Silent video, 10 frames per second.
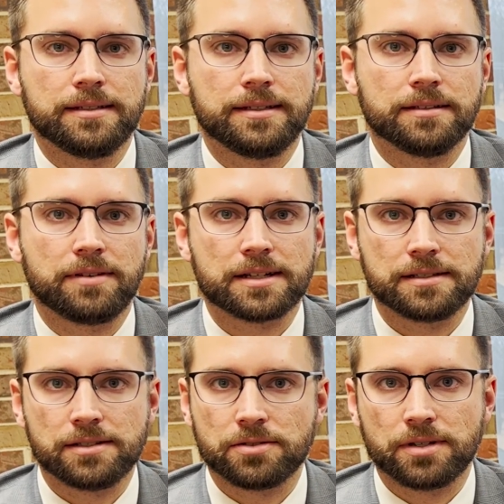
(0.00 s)
in the
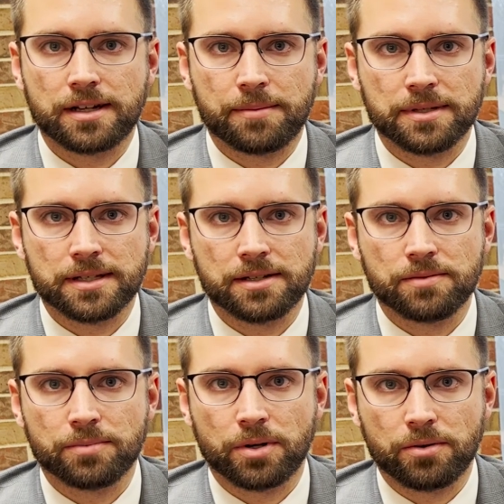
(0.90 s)
Vaccine Injury
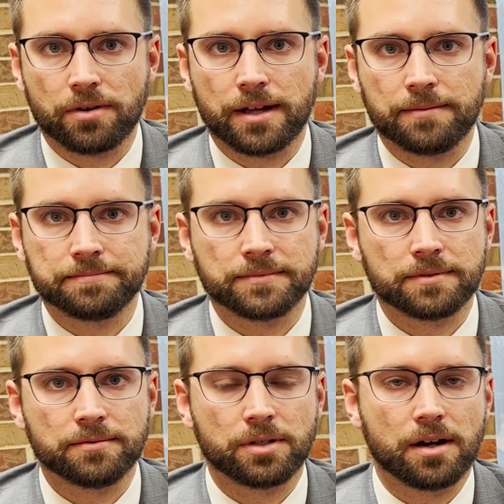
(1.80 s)
Compensation Program,
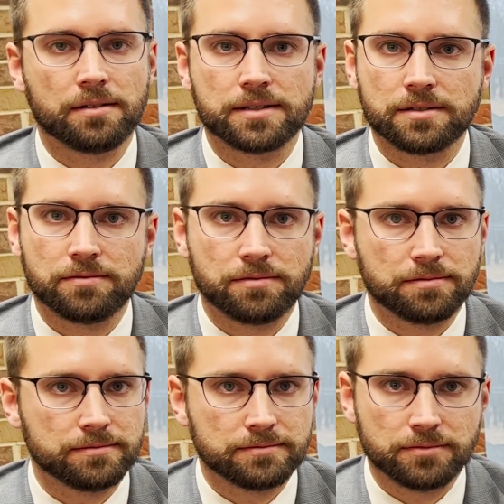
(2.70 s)
regardless of
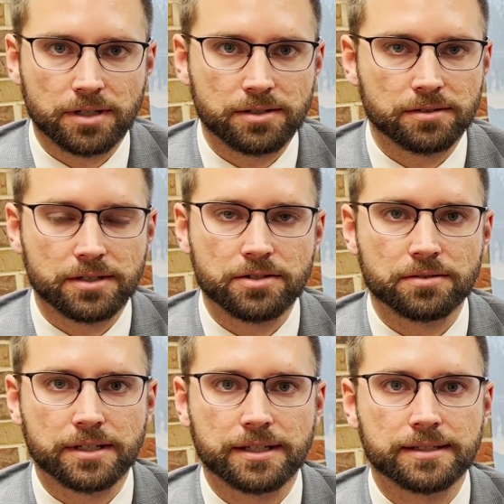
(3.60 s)
what your
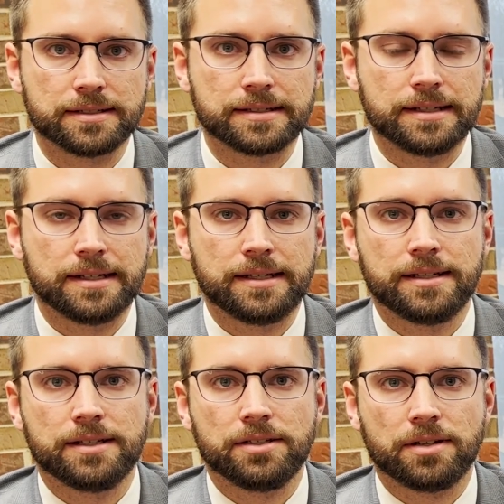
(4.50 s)
injury is,
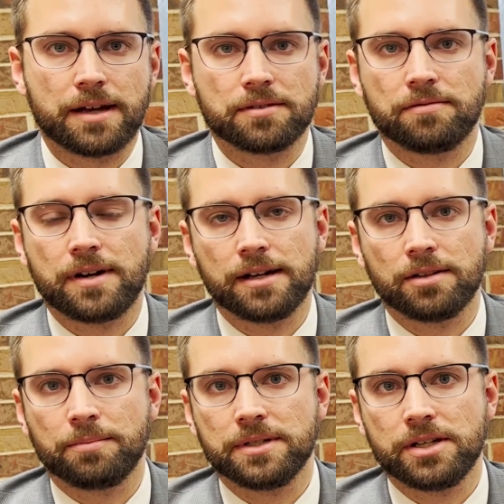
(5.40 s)
you have to file
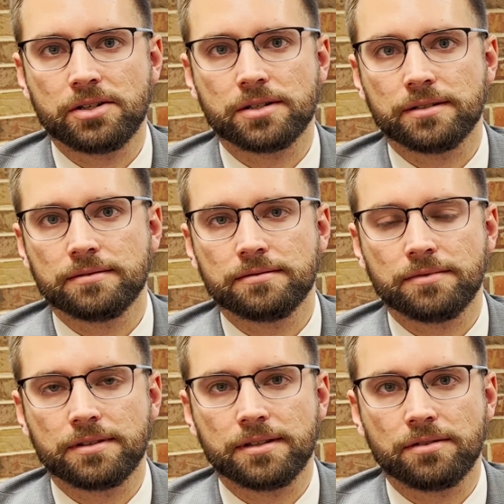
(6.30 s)
a petition
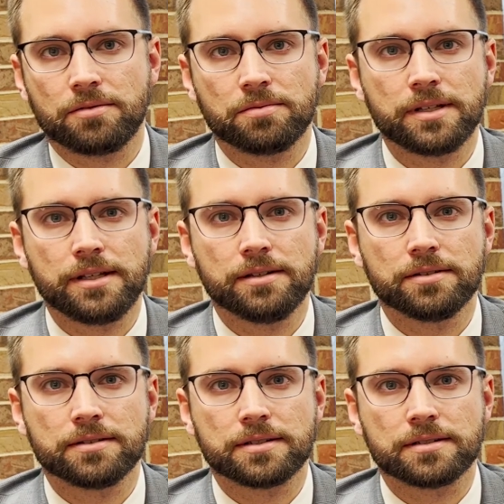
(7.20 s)
within 3
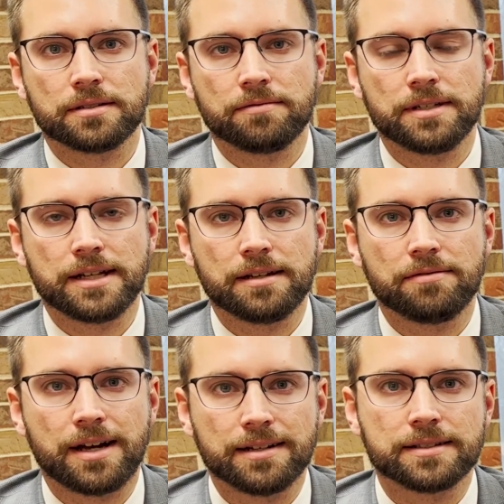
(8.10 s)
years of the date of
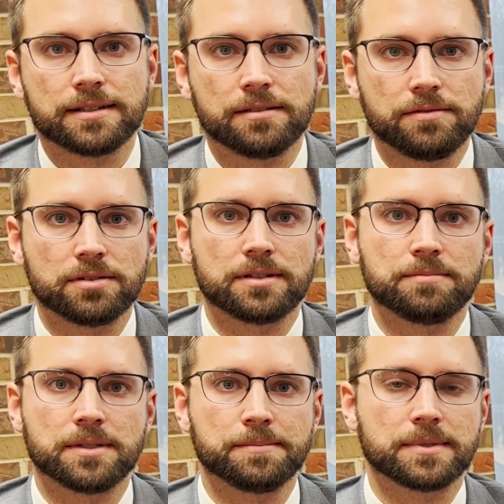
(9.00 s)
onset of your
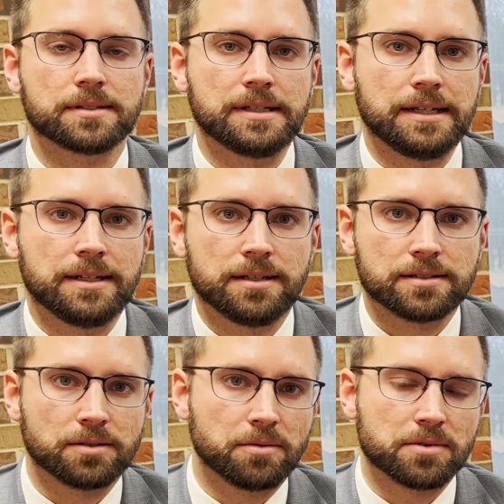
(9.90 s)
symptoms.
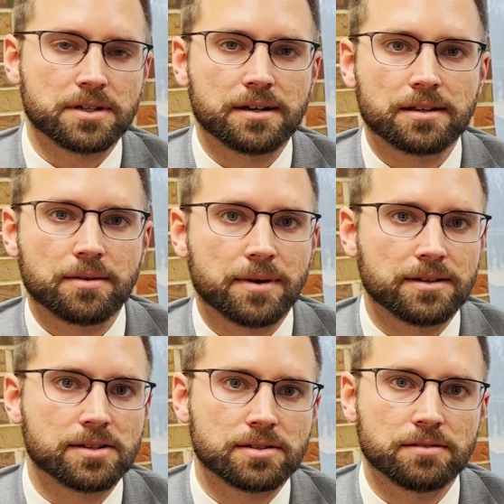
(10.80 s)
So when we're talking about
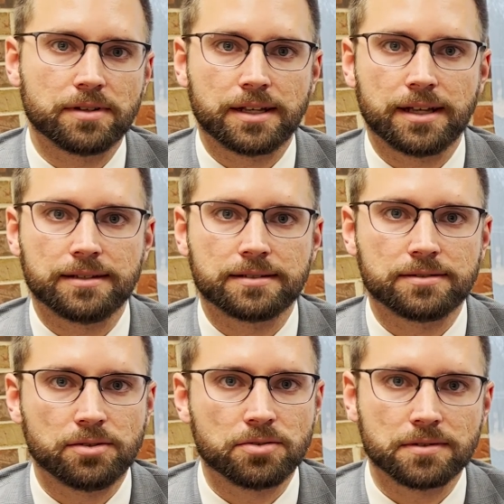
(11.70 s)
a SIRVA case,
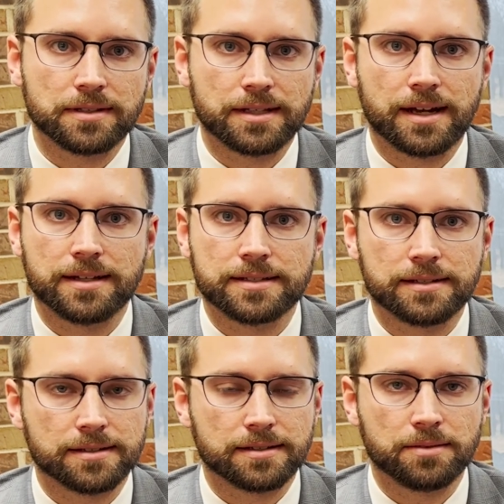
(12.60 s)
usually the onset
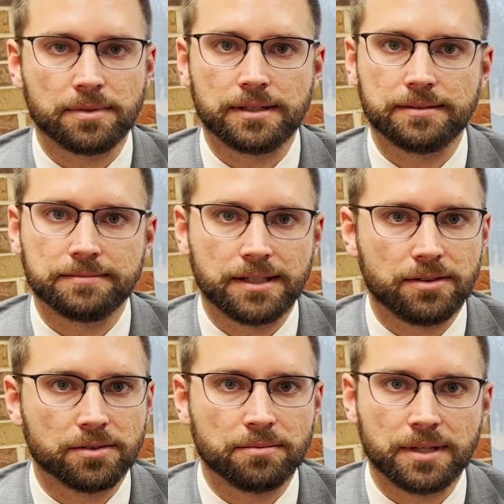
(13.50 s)
is going to be
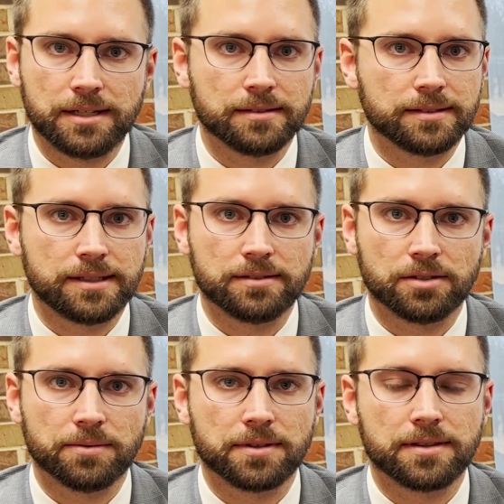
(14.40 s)
either immediately
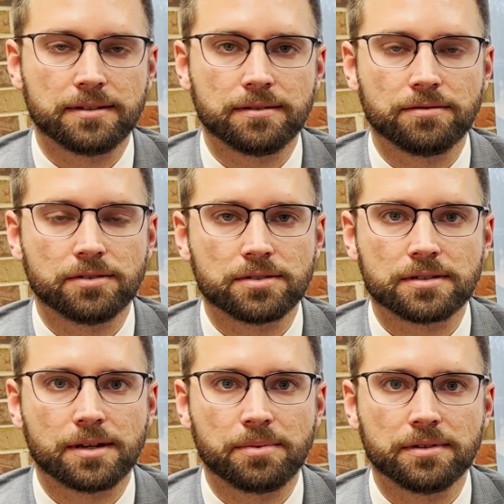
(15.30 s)
or within the
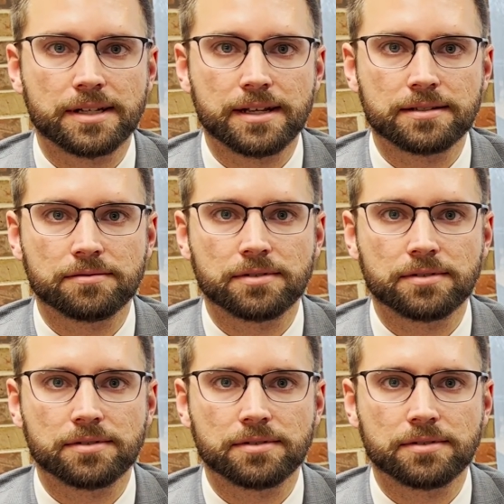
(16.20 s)
first couple of days of